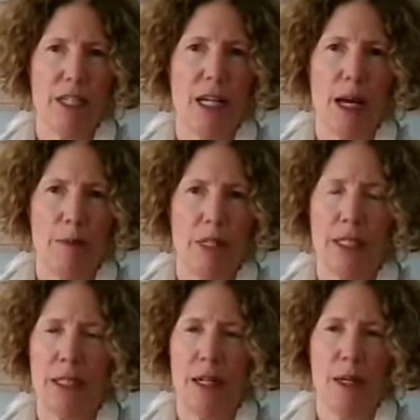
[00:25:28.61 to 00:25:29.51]
our
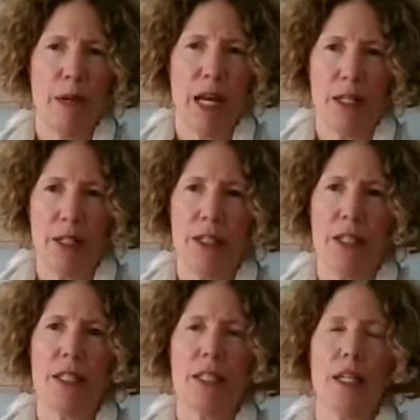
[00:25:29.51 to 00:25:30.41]
habits, our
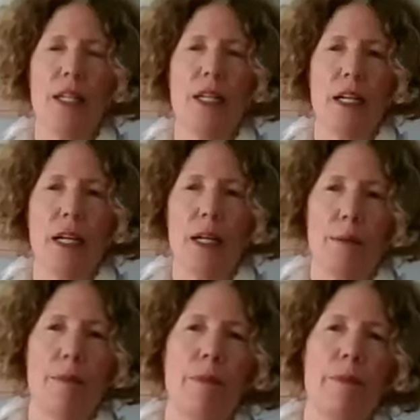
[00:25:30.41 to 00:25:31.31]
patterns,
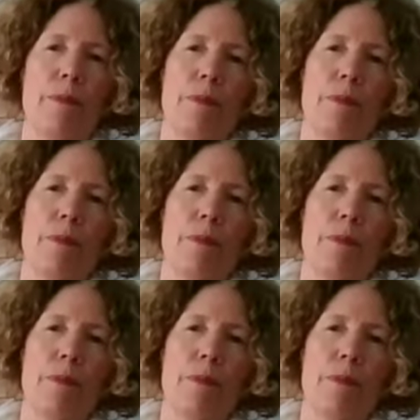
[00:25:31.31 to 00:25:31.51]
um,